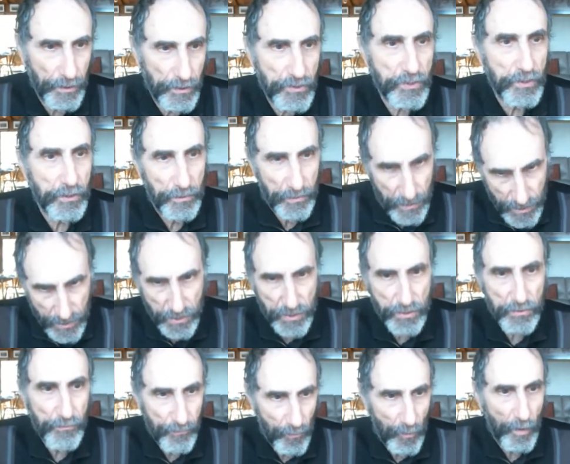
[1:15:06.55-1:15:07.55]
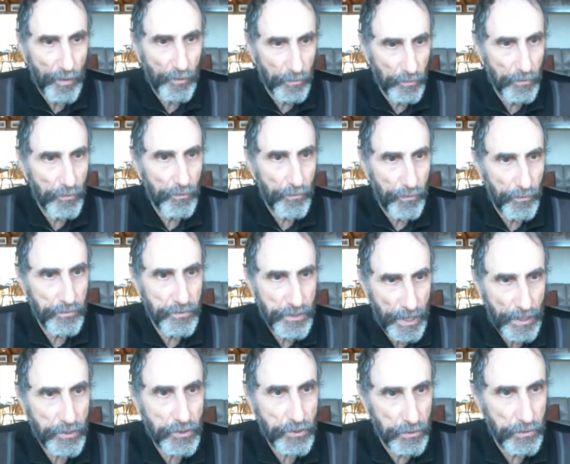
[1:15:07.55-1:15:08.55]
readings in this
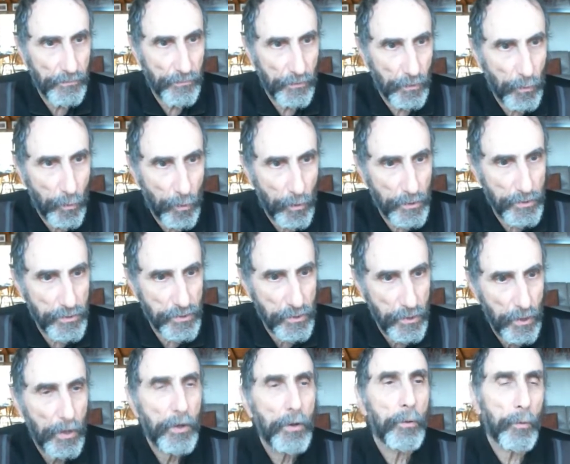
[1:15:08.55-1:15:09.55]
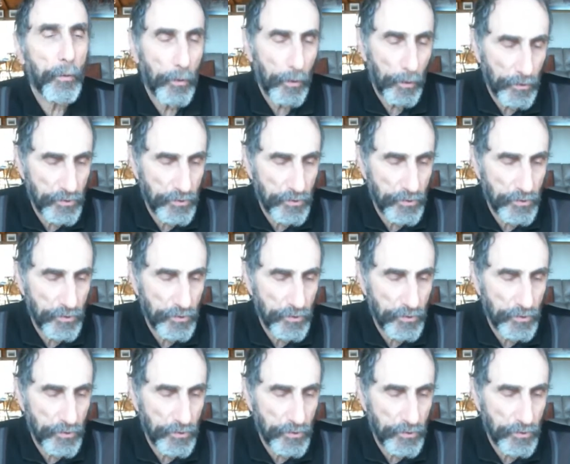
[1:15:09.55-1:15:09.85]
final section of the course